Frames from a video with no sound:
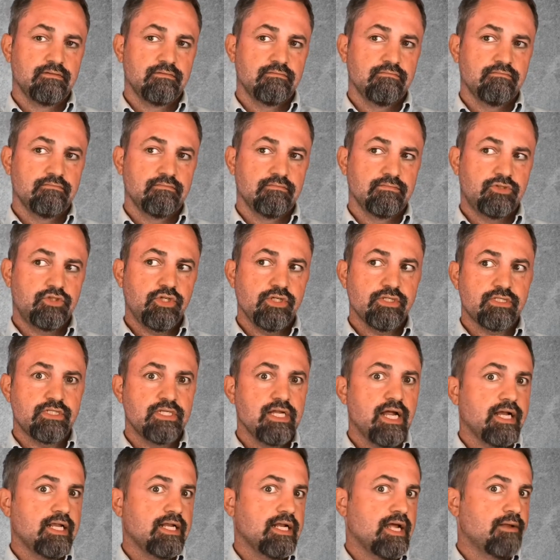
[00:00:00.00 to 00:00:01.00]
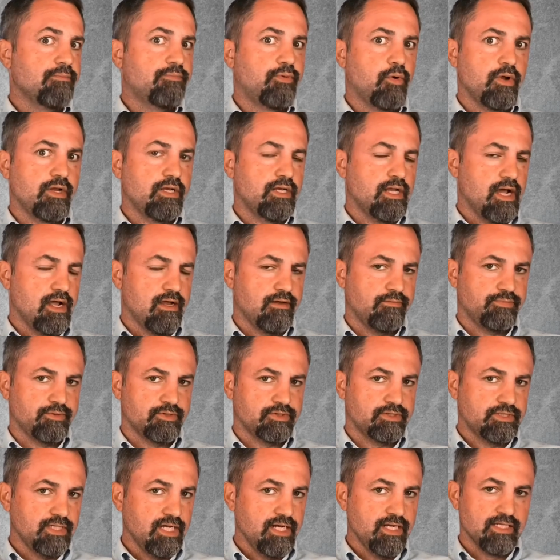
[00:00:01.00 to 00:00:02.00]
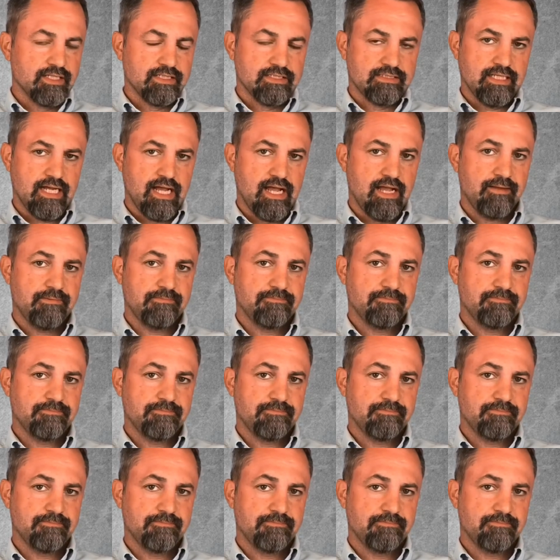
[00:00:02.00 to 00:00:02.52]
Just 99.9% of the time.